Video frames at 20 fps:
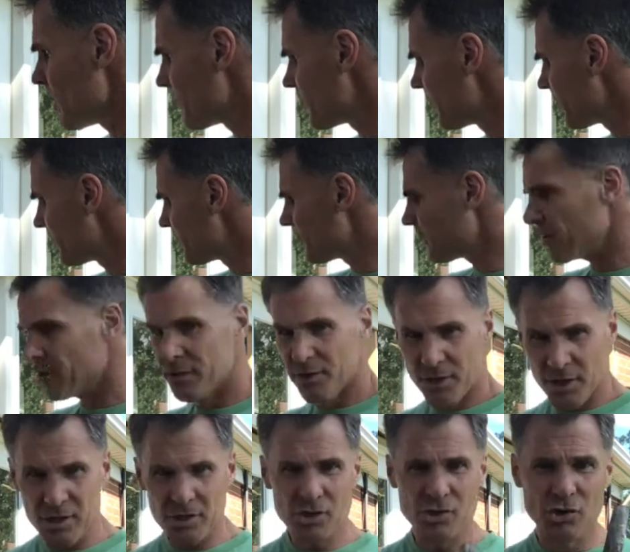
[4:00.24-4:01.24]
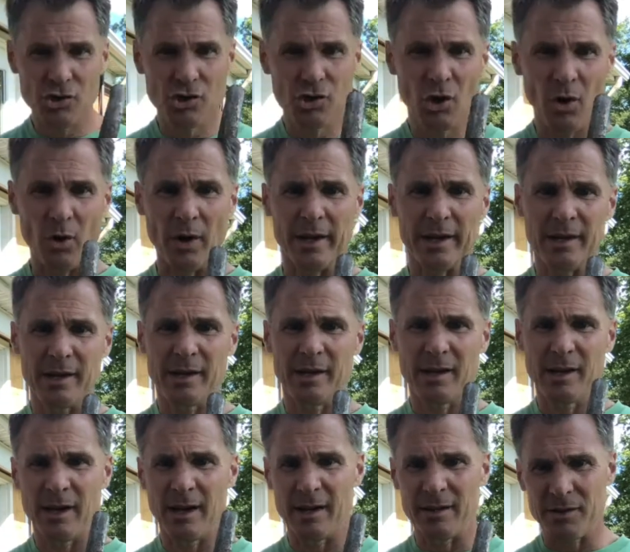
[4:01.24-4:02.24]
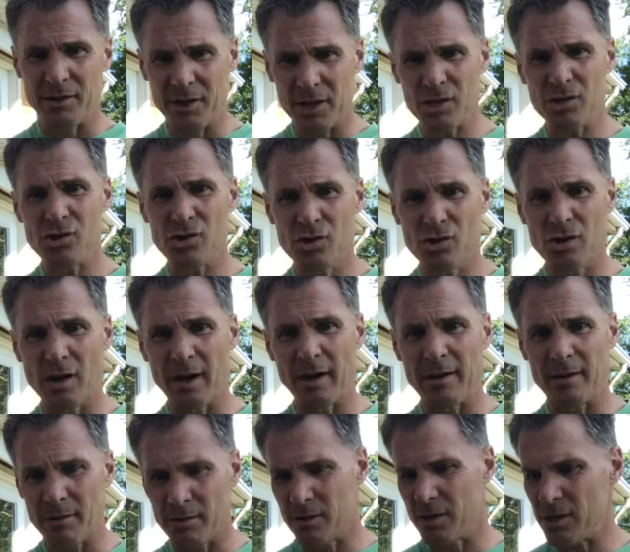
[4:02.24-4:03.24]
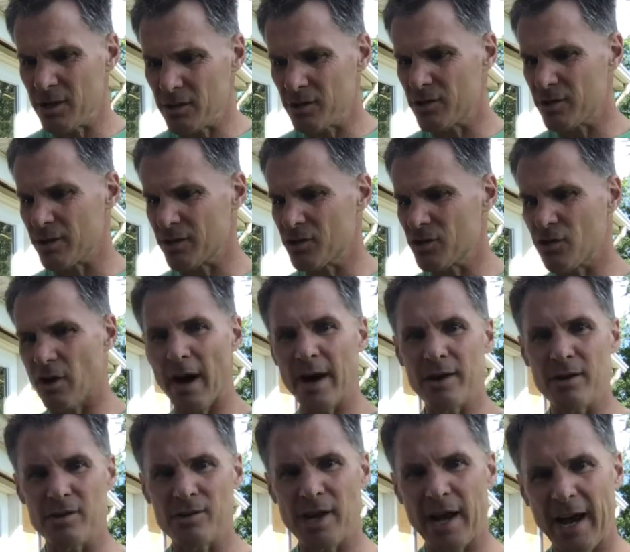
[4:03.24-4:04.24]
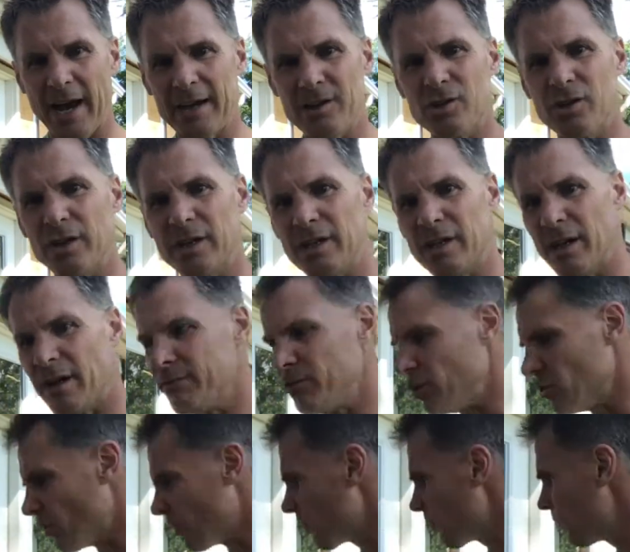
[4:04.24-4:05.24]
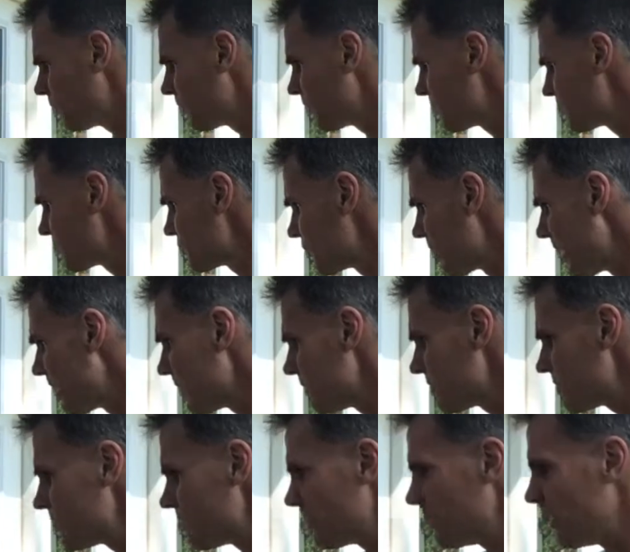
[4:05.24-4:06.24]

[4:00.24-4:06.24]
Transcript: This joint, these strikers actually give you, or strikers